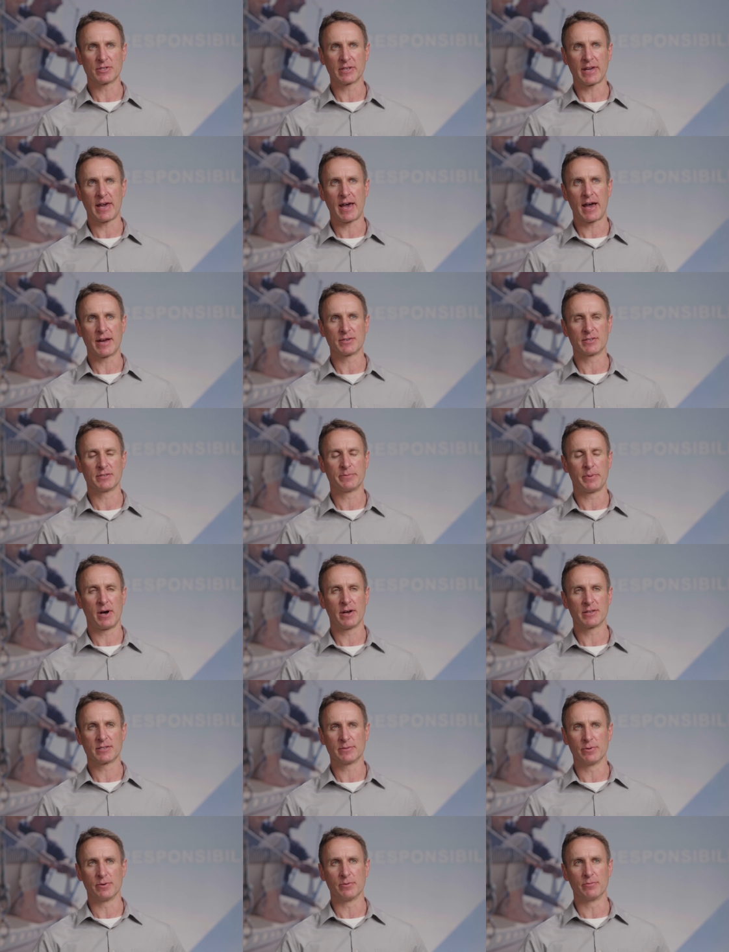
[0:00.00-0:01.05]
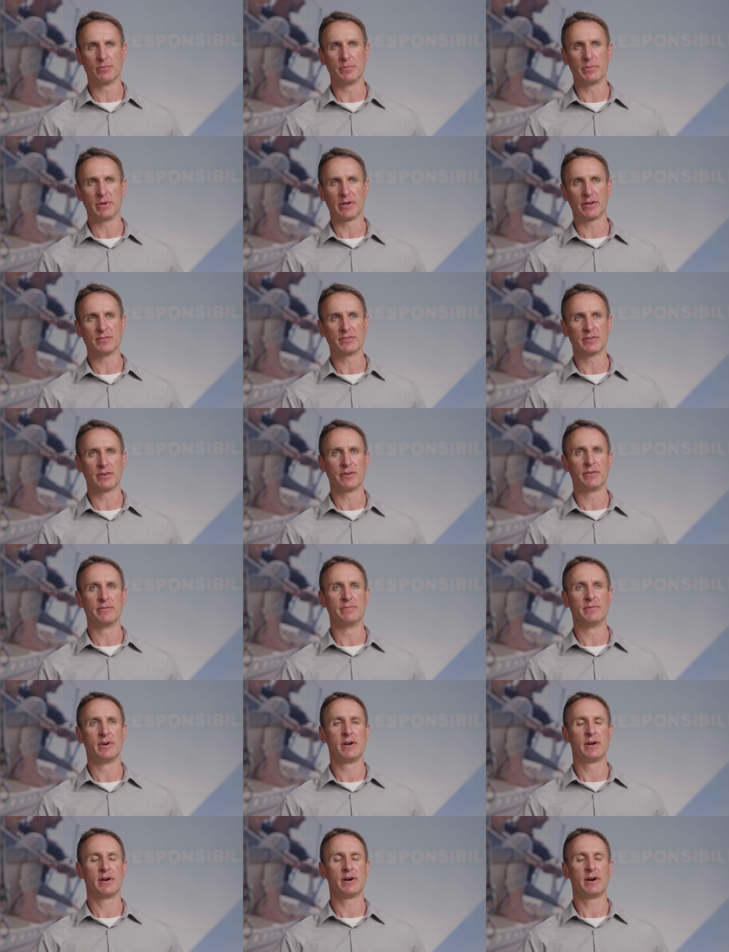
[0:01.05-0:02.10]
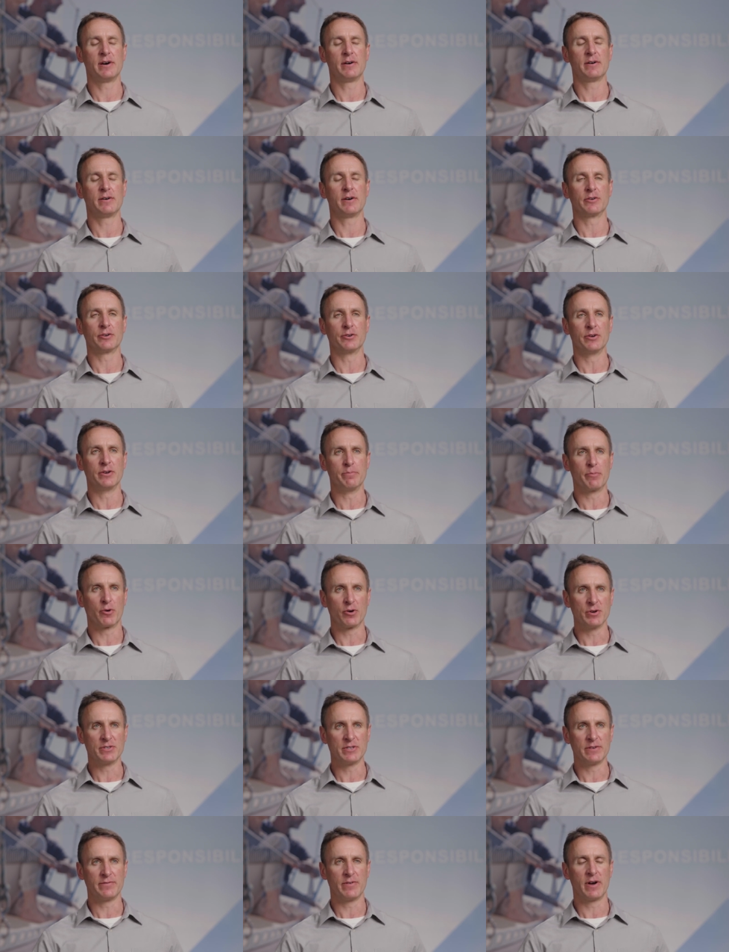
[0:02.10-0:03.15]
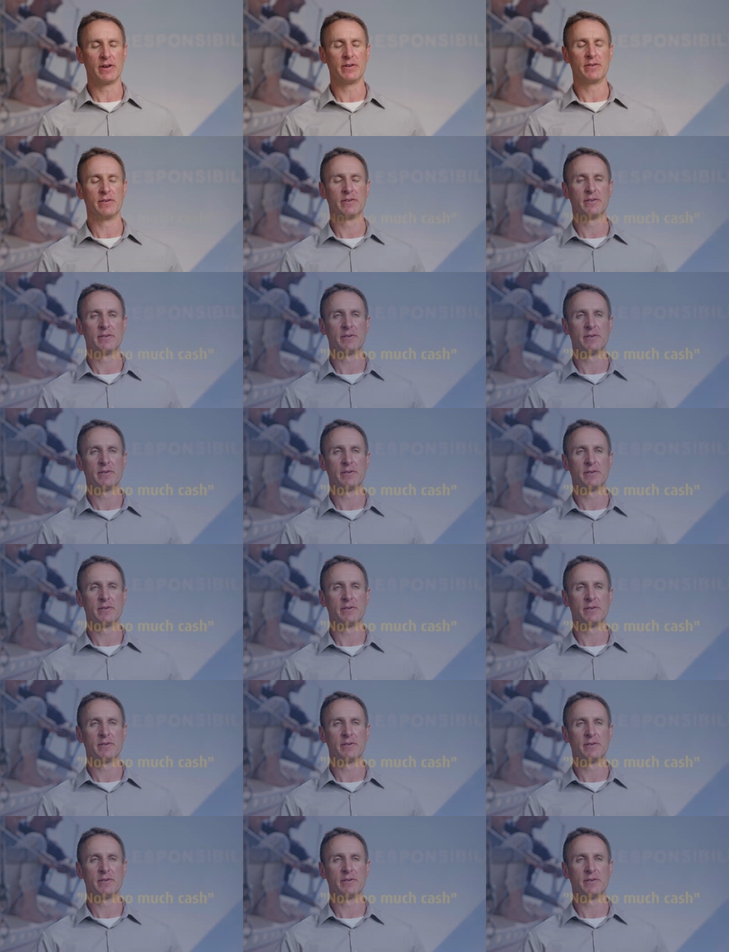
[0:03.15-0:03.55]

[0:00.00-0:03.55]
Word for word: to cash as possible would be considered uh, a good emergency fund.